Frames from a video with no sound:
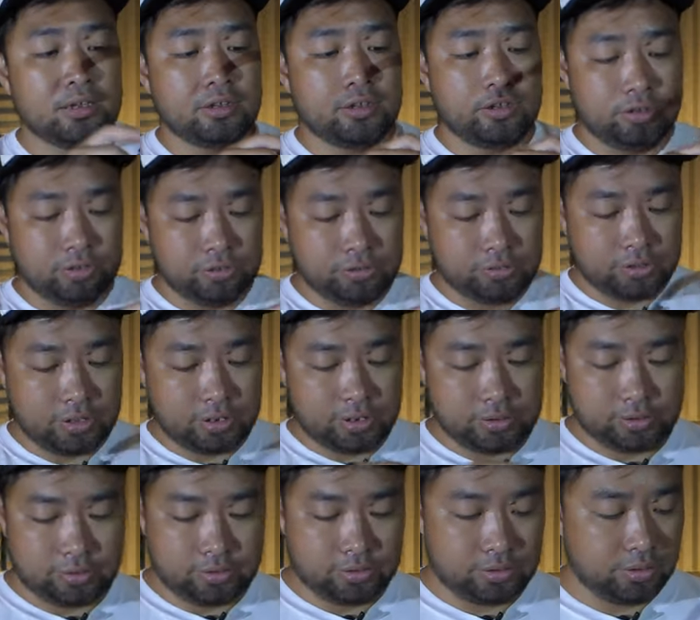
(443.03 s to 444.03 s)
use
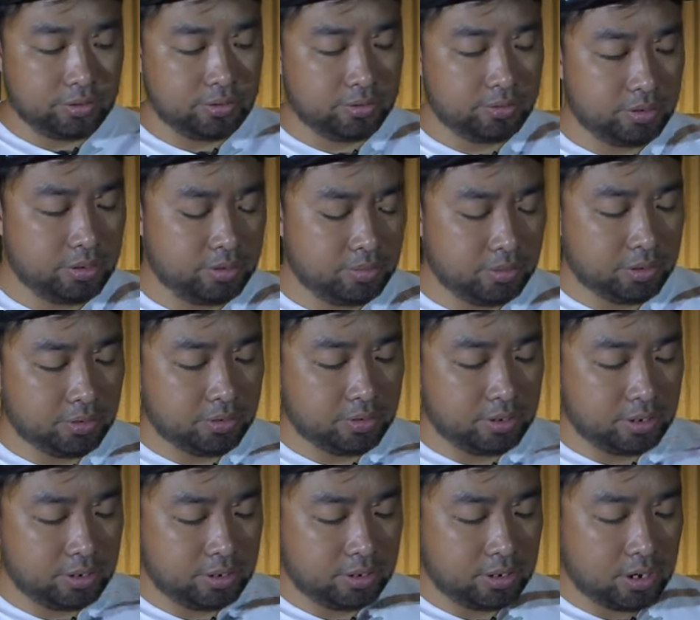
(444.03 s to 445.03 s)
this so let me go ahead
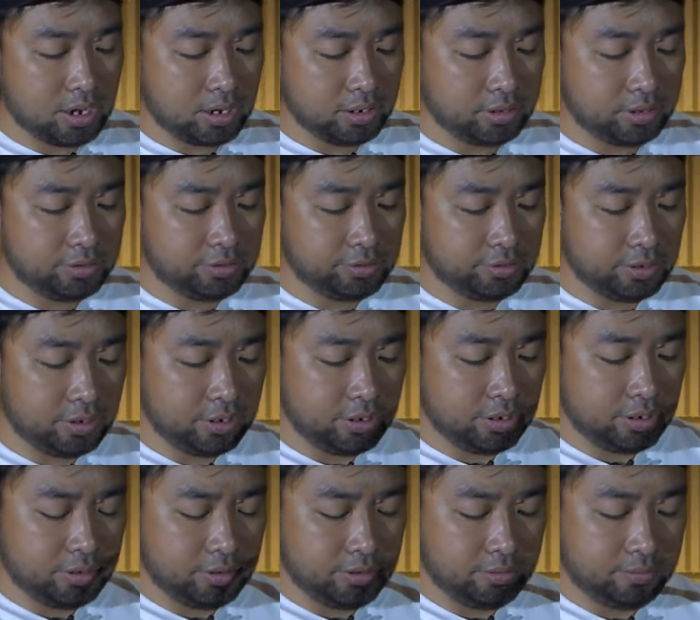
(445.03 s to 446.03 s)
and lock this
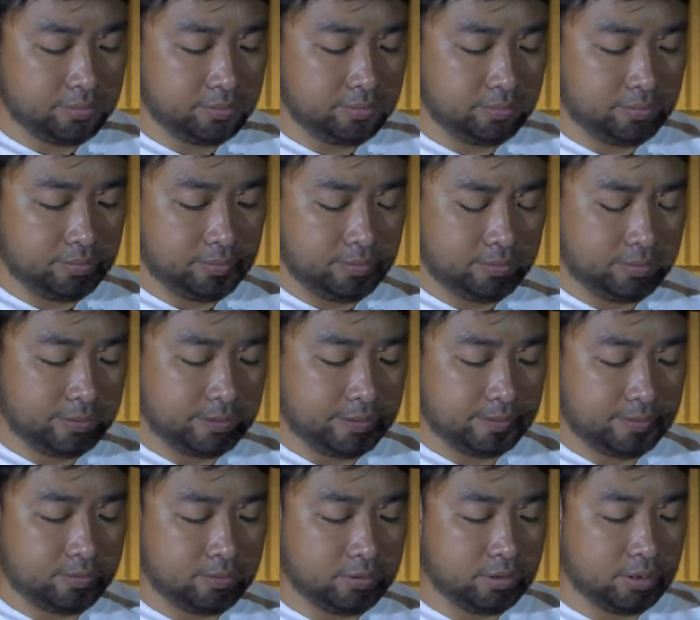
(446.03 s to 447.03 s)
in
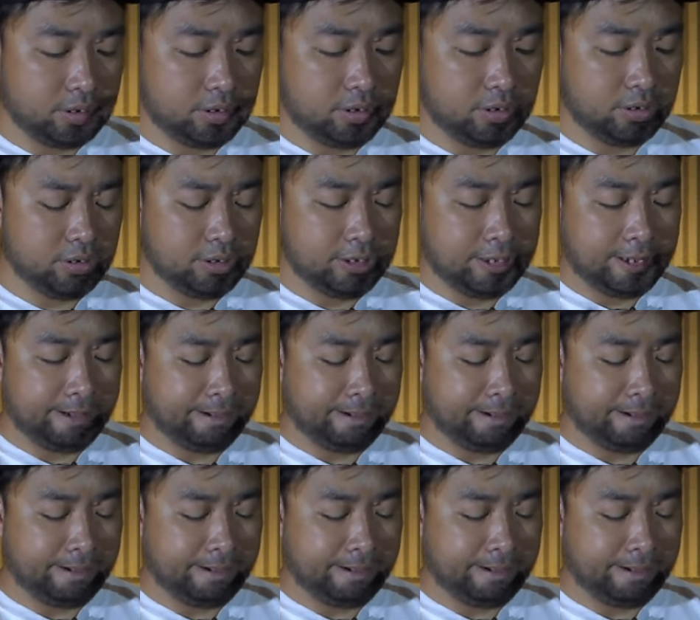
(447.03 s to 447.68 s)
Okay.